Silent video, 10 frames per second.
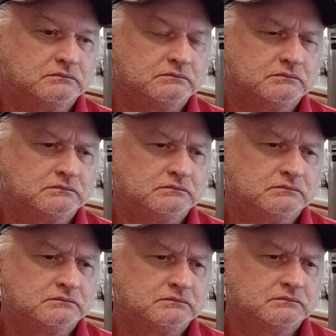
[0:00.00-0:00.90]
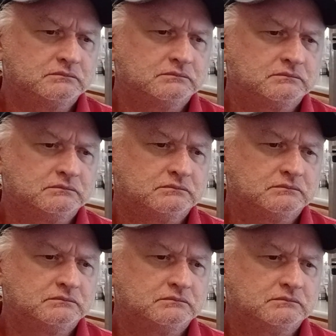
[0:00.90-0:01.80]

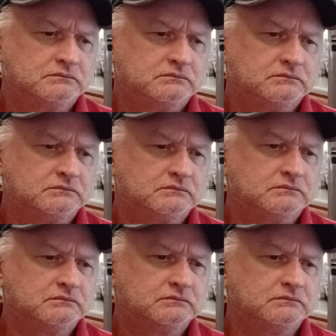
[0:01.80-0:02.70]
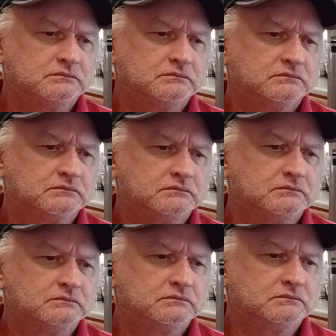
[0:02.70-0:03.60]

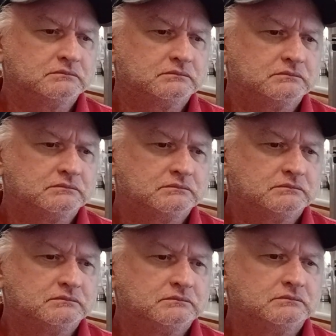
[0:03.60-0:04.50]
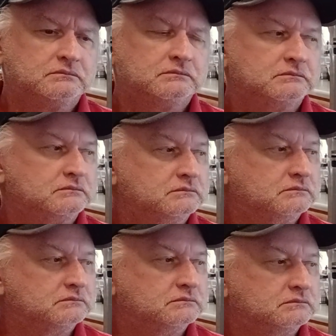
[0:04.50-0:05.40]

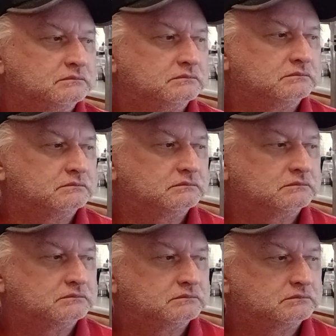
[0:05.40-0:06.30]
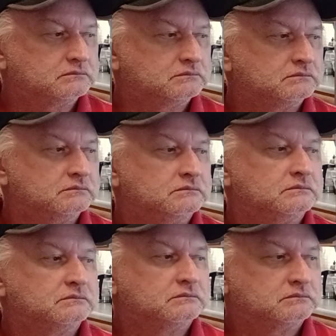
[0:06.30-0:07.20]

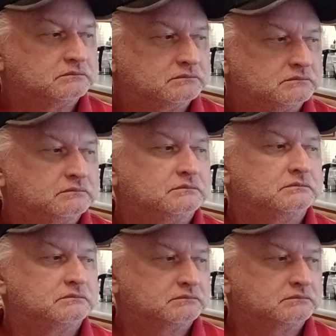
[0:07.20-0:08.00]
(silent)